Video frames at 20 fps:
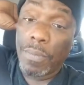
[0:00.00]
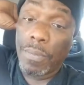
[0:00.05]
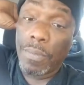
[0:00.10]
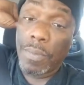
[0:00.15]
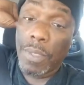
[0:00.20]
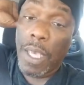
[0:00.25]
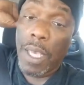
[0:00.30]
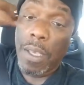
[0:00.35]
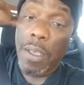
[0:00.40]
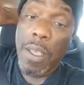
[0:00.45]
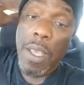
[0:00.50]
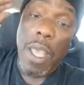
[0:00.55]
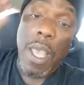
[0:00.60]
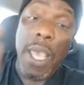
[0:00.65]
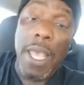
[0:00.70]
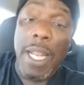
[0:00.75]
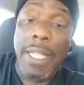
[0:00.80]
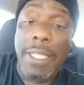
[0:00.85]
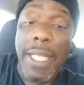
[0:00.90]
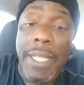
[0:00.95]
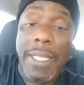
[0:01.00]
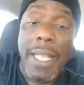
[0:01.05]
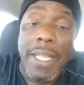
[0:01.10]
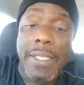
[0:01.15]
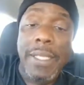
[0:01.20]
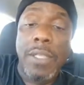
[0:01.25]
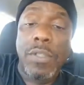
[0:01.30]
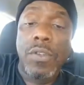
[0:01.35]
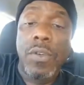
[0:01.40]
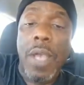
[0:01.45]
Okay. And I think that's
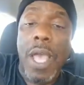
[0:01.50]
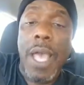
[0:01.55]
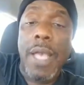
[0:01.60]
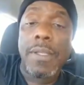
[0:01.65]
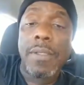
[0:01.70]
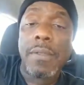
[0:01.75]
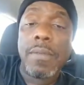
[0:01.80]
it, you guys.